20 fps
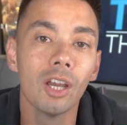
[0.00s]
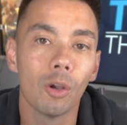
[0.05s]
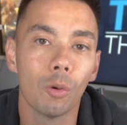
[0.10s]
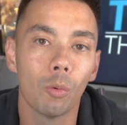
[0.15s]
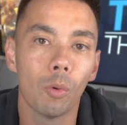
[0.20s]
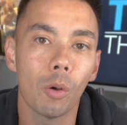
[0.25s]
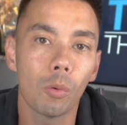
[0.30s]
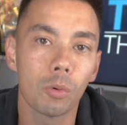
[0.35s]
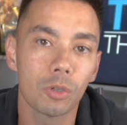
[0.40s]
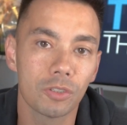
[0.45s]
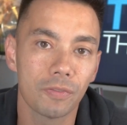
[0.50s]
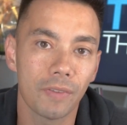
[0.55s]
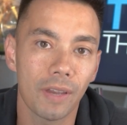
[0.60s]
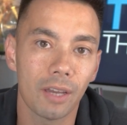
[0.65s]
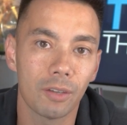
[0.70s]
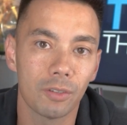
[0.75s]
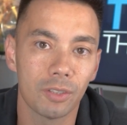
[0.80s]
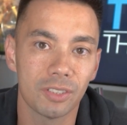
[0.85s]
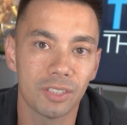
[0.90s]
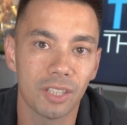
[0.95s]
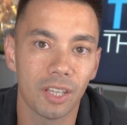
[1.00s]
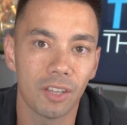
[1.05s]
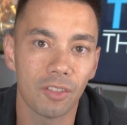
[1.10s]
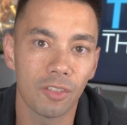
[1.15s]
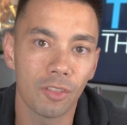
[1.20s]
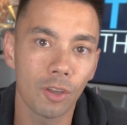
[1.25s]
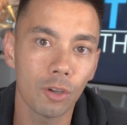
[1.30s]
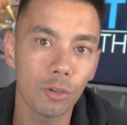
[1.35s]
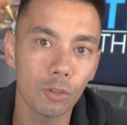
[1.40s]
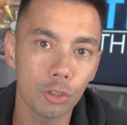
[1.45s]
what was found is
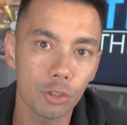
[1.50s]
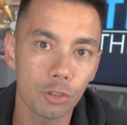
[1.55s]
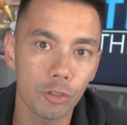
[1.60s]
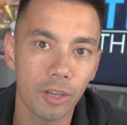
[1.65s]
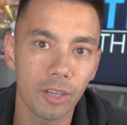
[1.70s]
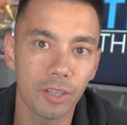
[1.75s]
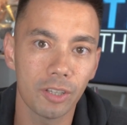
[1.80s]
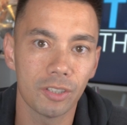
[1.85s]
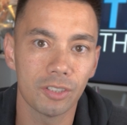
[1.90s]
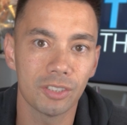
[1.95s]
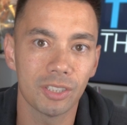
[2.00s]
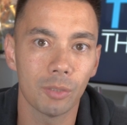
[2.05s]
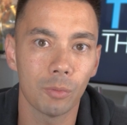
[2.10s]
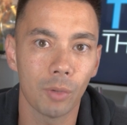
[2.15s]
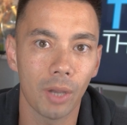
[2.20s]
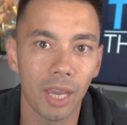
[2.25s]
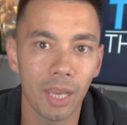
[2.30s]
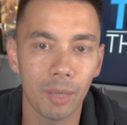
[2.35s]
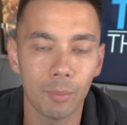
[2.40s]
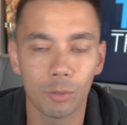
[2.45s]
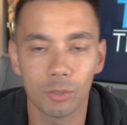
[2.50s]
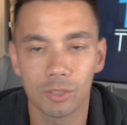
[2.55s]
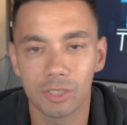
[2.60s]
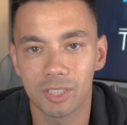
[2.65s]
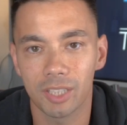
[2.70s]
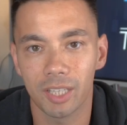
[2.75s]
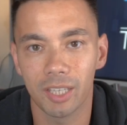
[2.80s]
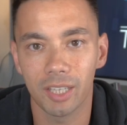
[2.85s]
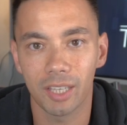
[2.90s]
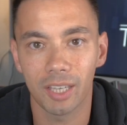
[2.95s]
that those traders that were able to
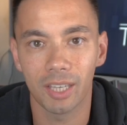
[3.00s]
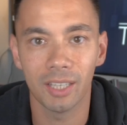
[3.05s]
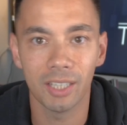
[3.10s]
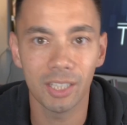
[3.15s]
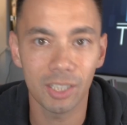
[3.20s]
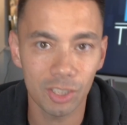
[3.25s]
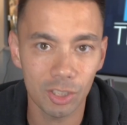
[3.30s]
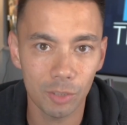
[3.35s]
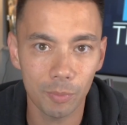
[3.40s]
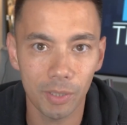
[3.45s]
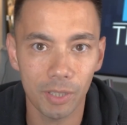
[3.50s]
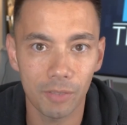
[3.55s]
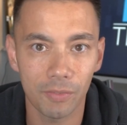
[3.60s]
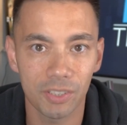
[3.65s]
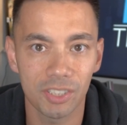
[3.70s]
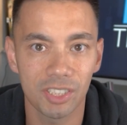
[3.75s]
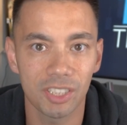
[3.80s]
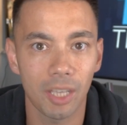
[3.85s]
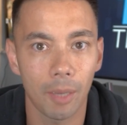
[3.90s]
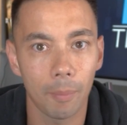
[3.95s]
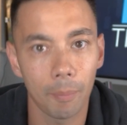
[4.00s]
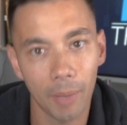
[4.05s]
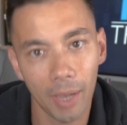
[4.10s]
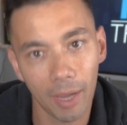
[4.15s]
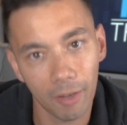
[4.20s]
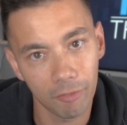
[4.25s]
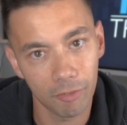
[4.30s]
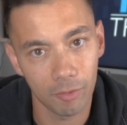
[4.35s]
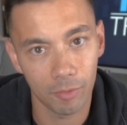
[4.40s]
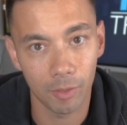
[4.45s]
take a little bit of a step
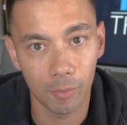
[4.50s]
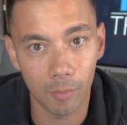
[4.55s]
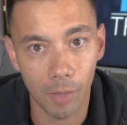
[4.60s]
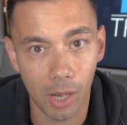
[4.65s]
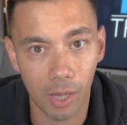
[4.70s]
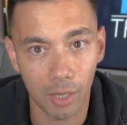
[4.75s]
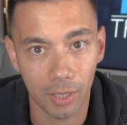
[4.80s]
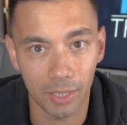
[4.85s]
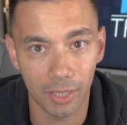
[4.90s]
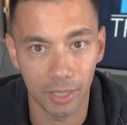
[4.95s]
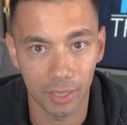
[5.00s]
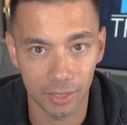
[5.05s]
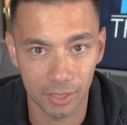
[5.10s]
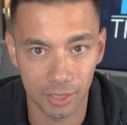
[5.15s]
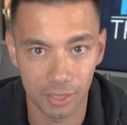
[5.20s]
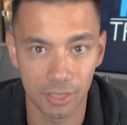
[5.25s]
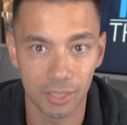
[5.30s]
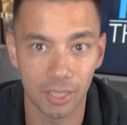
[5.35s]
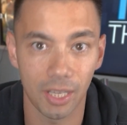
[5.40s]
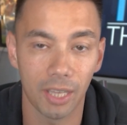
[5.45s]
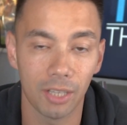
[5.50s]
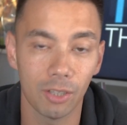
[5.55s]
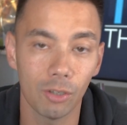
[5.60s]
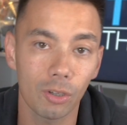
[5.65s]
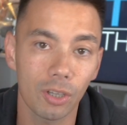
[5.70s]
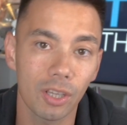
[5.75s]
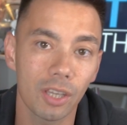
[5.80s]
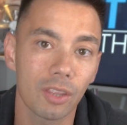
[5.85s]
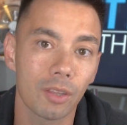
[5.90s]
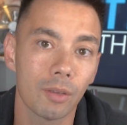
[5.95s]
back from the markets and
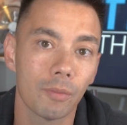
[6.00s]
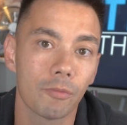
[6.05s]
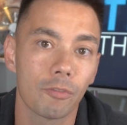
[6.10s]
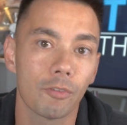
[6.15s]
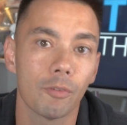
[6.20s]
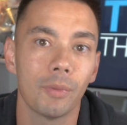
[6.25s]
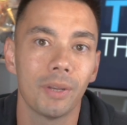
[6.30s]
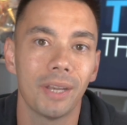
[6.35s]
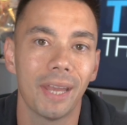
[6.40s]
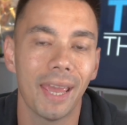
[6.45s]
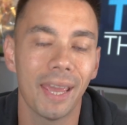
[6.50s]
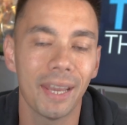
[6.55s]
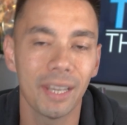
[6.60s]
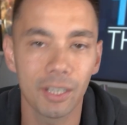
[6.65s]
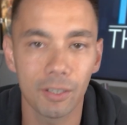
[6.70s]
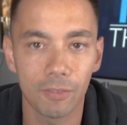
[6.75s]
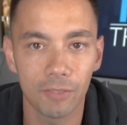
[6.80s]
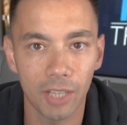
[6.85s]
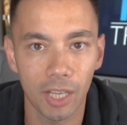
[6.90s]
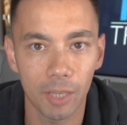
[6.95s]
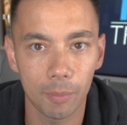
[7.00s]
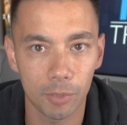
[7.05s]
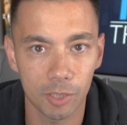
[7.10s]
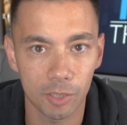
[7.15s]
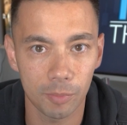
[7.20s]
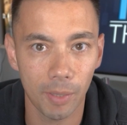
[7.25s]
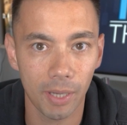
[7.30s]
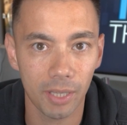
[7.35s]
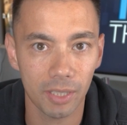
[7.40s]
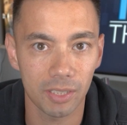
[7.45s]
look at them from an end of day
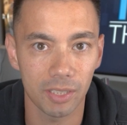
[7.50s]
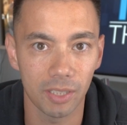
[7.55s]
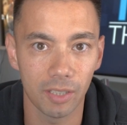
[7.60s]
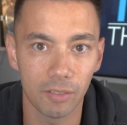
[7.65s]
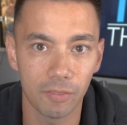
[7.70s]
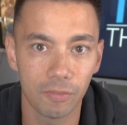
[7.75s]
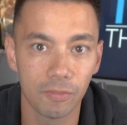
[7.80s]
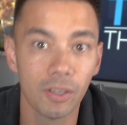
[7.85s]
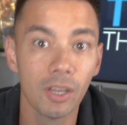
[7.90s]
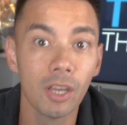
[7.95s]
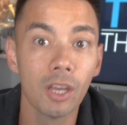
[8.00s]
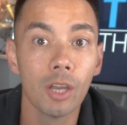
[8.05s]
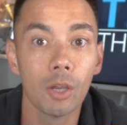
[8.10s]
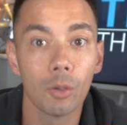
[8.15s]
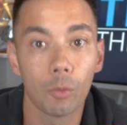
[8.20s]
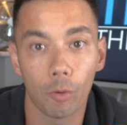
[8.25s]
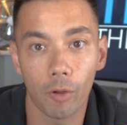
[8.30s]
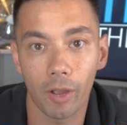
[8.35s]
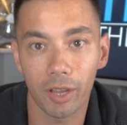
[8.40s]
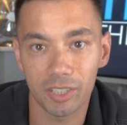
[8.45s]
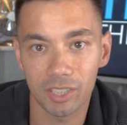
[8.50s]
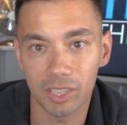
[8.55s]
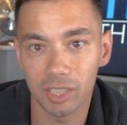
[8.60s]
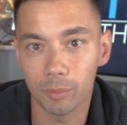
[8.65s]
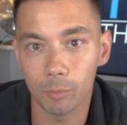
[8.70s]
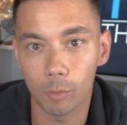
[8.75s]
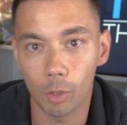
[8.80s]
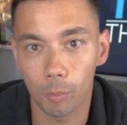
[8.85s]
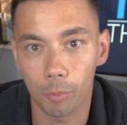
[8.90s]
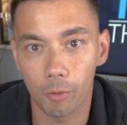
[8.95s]
perspective were actually
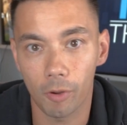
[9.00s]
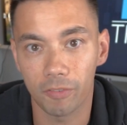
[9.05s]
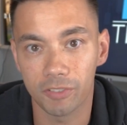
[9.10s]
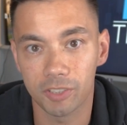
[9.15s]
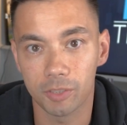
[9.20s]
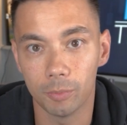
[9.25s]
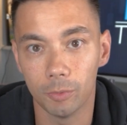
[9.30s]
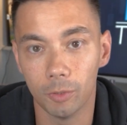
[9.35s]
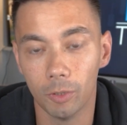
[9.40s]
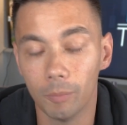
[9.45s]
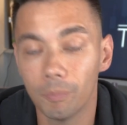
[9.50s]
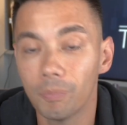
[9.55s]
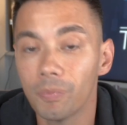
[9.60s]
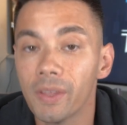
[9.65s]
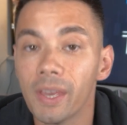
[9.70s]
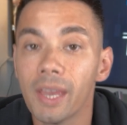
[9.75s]
more profitable.